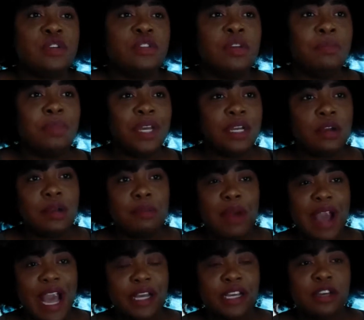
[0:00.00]
So the bigger,
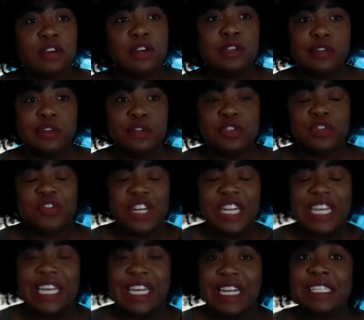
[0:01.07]
baggier, and loose
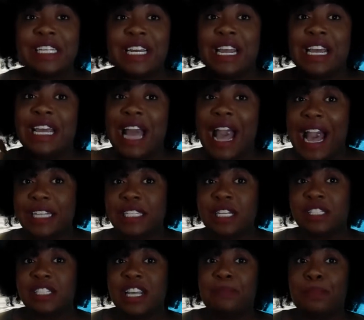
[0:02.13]
fitting it is, and it has
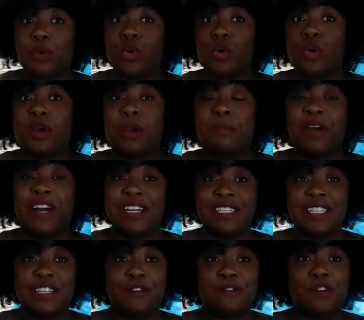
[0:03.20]
a zip or
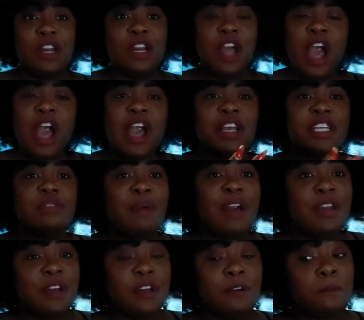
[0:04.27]
buttons in the front, is
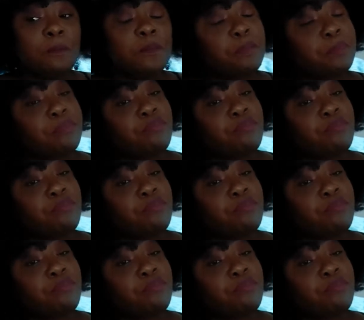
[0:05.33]
better.